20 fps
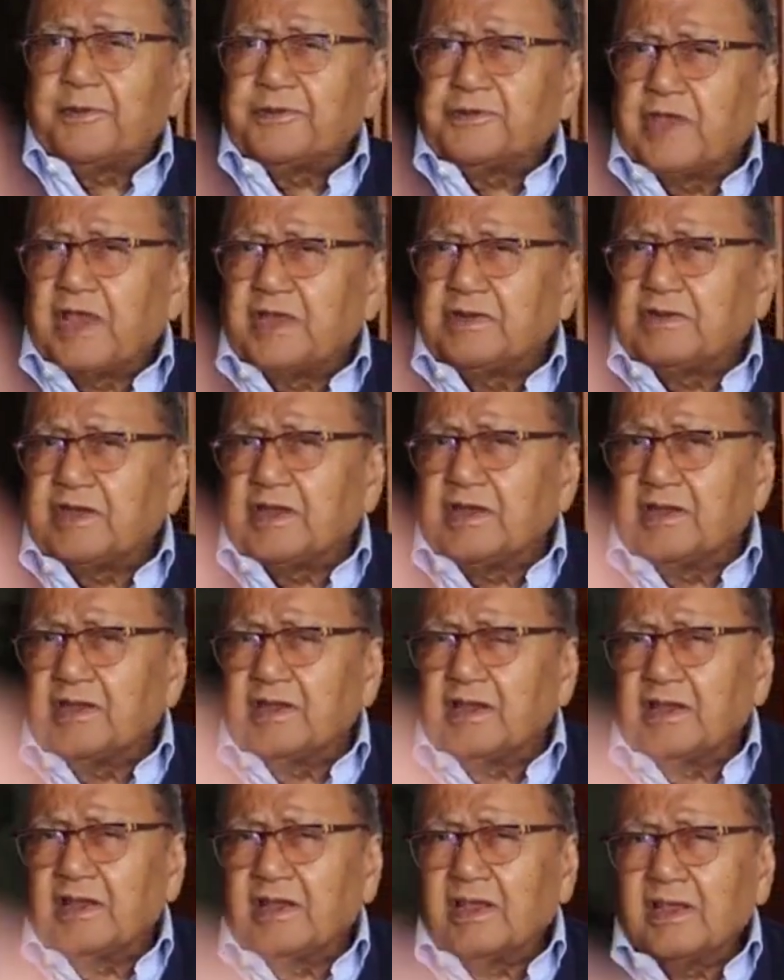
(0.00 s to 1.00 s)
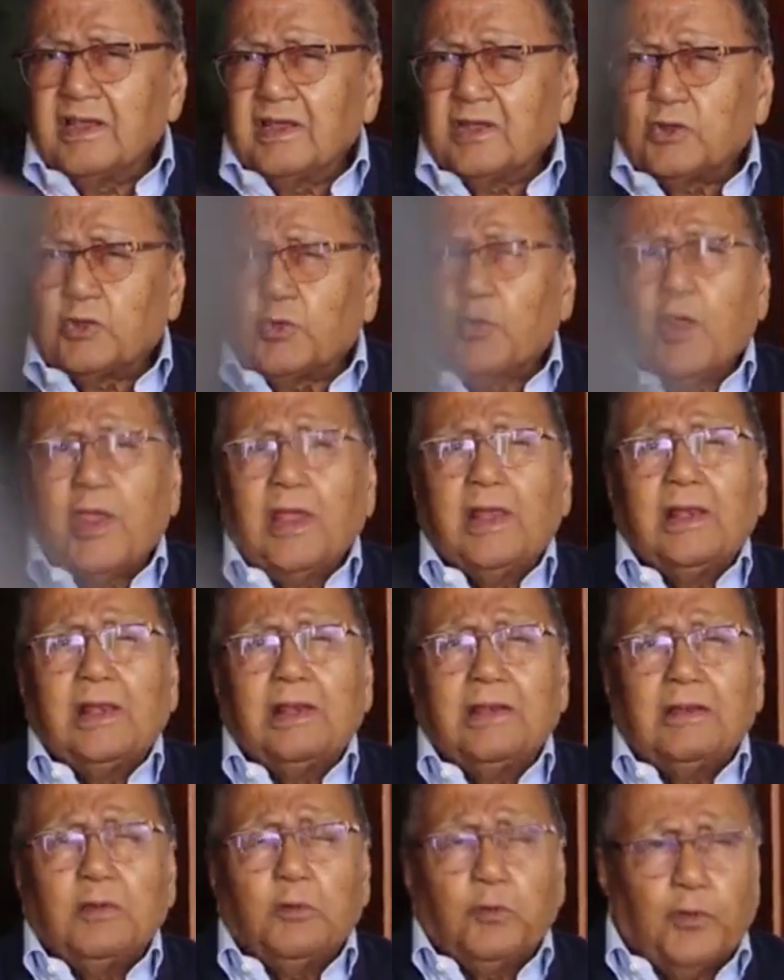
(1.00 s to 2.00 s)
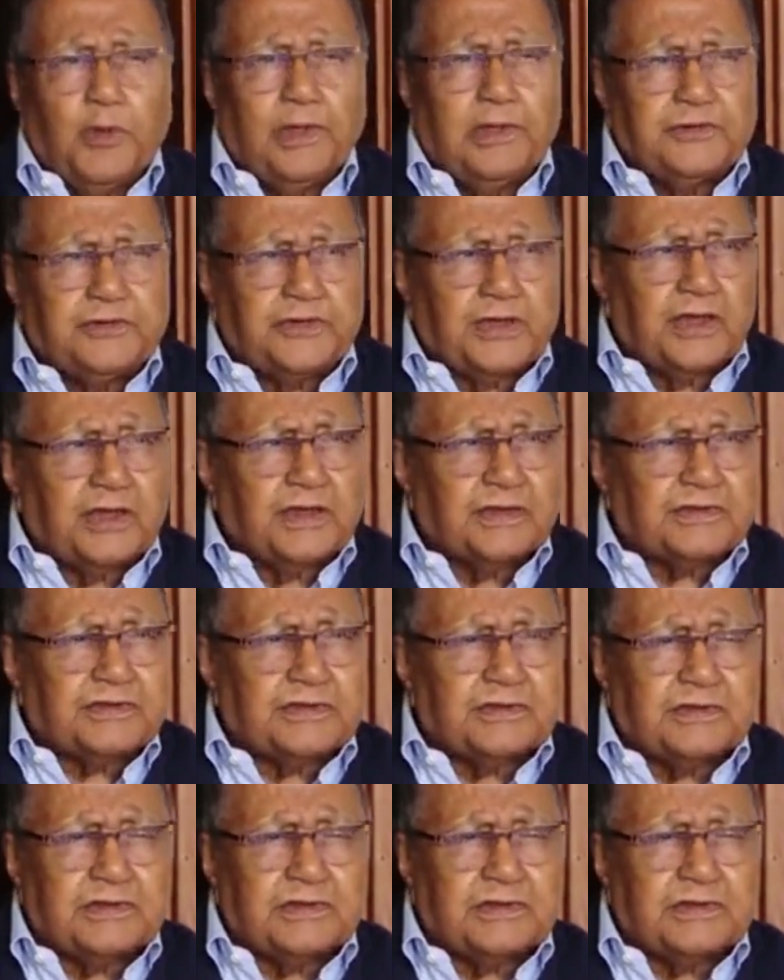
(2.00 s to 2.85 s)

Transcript: presenting 12 wheelchairs